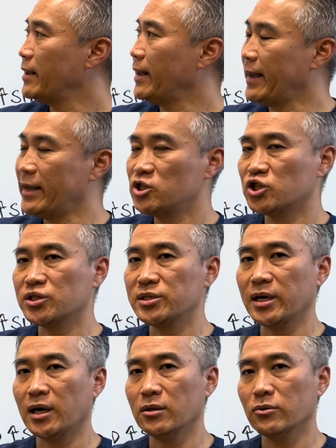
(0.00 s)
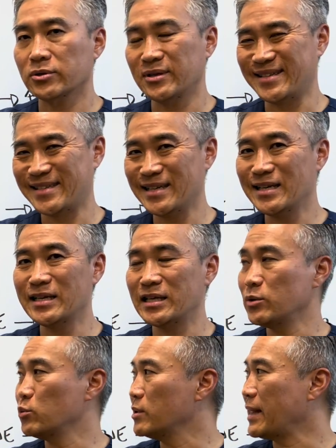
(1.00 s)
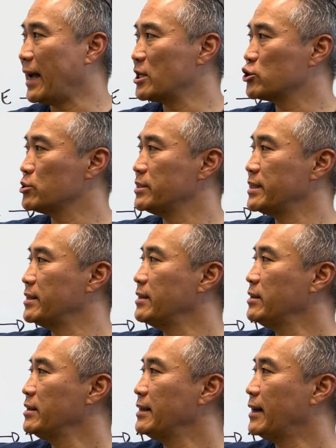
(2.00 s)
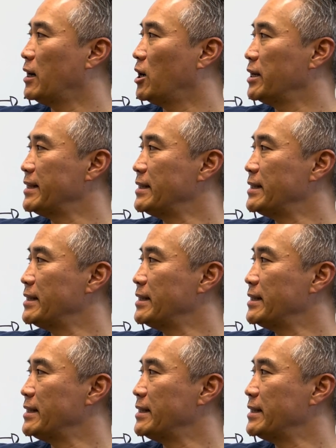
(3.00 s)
HCl or the acidity will actually uh,